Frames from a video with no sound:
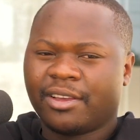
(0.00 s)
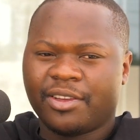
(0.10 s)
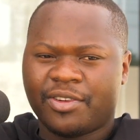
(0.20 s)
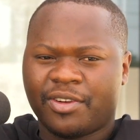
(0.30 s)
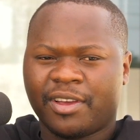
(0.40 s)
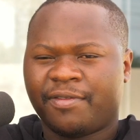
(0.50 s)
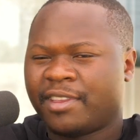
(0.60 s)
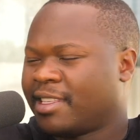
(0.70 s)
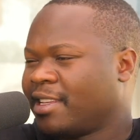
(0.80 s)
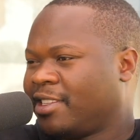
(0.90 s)
you know, if
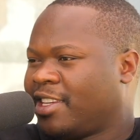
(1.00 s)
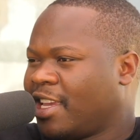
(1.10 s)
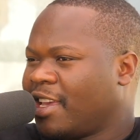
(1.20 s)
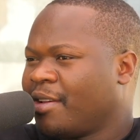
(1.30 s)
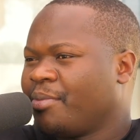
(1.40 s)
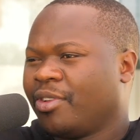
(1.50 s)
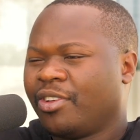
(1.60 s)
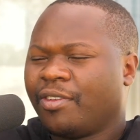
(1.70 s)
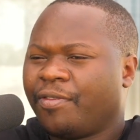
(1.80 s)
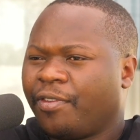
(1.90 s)
it's the gym, you
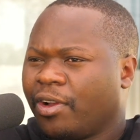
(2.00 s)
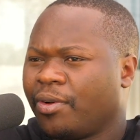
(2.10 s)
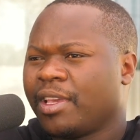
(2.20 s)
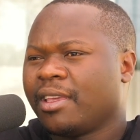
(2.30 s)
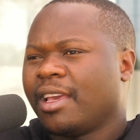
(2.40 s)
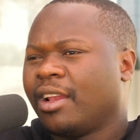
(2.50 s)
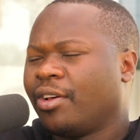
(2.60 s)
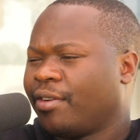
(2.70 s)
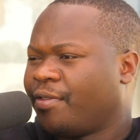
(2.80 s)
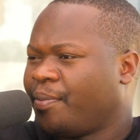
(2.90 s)
know, following a
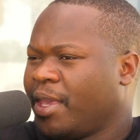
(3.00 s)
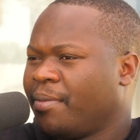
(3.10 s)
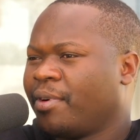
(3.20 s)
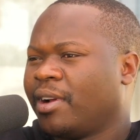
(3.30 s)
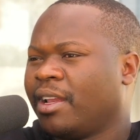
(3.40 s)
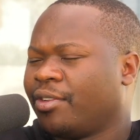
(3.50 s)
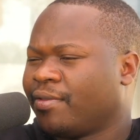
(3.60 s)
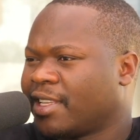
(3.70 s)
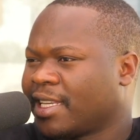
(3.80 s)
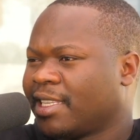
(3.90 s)
lot of people, a lot
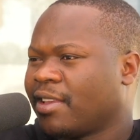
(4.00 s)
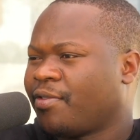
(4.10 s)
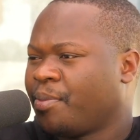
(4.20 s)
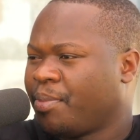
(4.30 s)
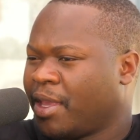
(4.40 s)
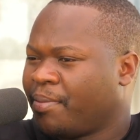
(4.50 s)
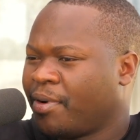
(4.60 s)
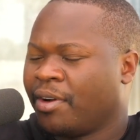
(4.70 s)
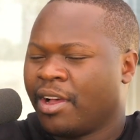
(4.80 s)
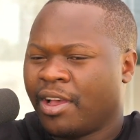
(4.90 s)
of successful
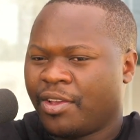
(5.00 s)
people,